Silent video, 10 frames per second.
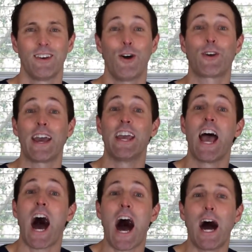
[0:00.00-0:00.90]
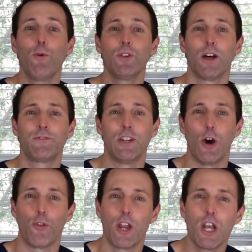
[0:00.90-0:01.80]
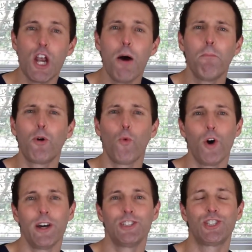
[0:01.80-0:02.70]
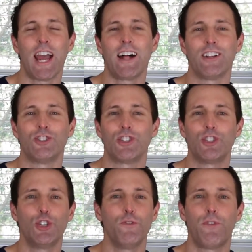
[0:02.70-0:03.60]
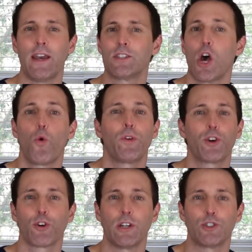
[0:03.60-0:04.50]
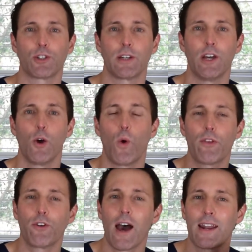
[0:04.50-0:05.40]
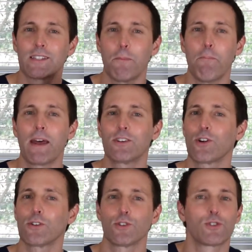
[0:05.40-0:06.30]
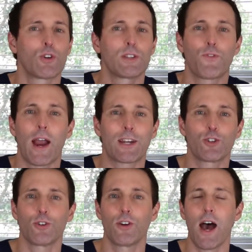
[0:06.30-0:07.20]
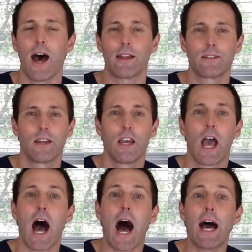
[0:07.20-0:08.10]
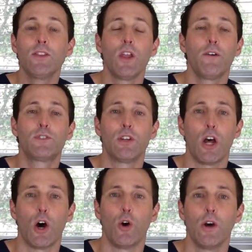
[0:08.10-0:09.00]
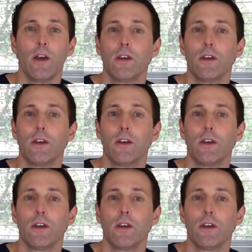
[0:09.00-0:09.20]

Okay, I would love to know the number one challenge that you face with your injury, whether or not it's a metatarsal stress fracture or not. I'd love to know